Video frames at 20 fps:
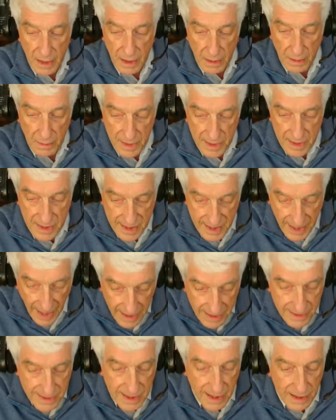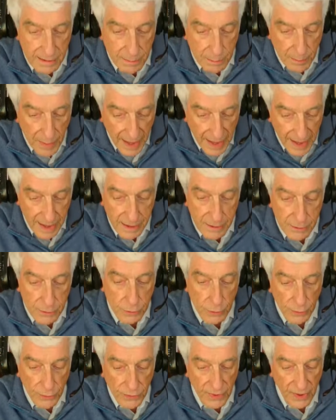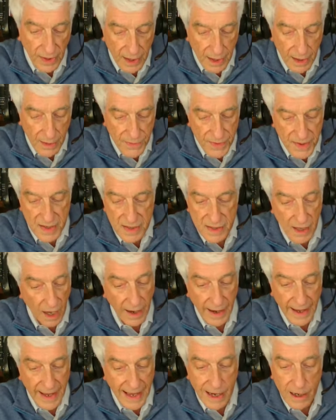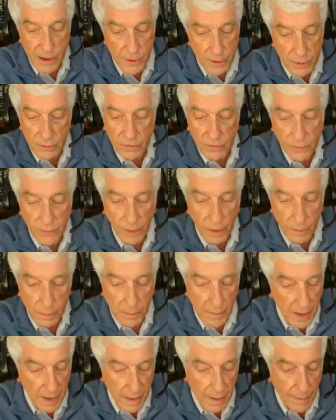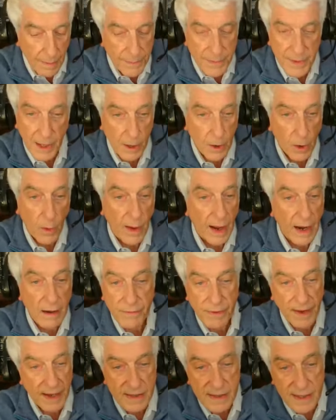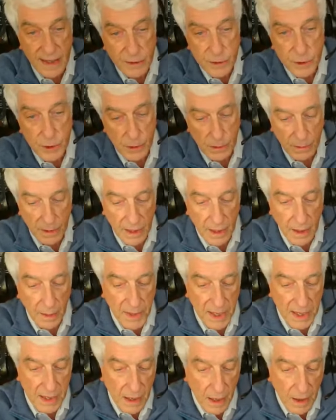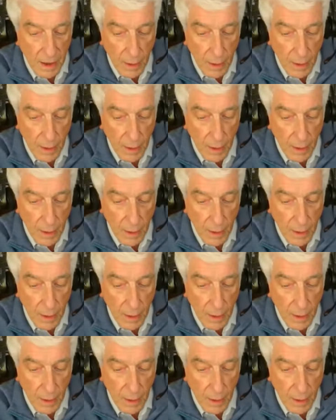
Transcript: sense it made to say these are aliens from, Alpha Centauri. I mean,